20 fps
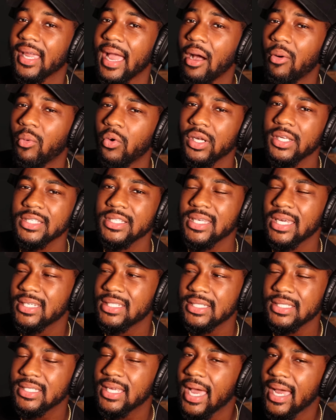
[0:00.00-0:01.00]
I want to say
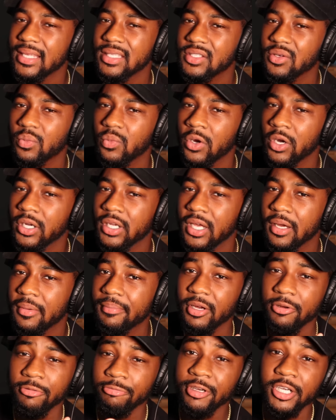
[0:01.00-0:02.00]
she's gotten some work done,
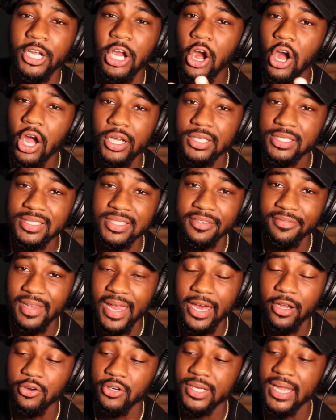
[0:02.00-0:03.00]
but regardless of
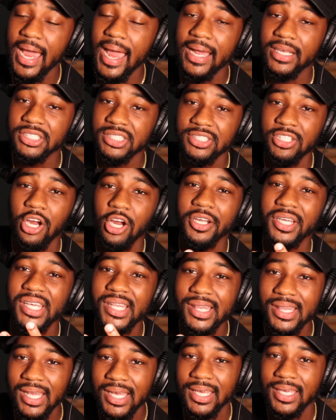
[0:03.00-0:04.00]
that or not, she's already
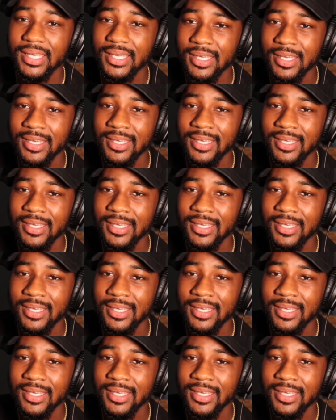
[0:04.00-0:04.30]
thick.